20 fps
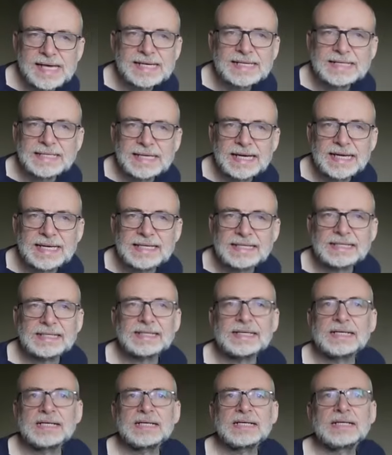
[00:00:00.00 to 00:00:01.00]
indicate,
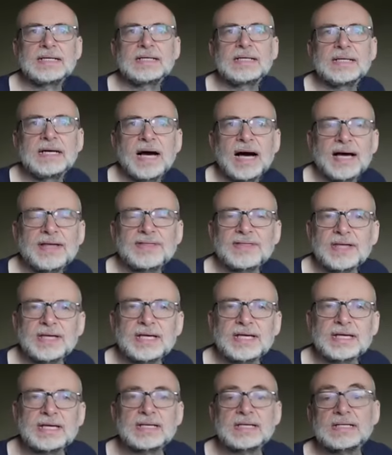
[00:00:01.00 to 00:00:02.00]
I
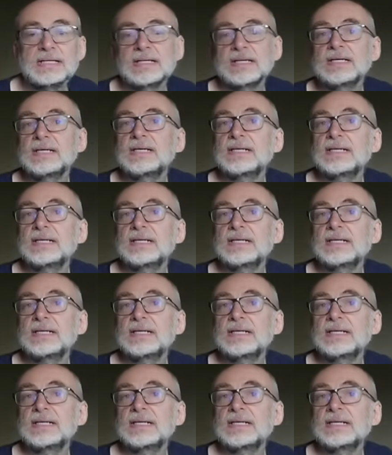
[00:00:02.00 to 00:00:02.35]
think,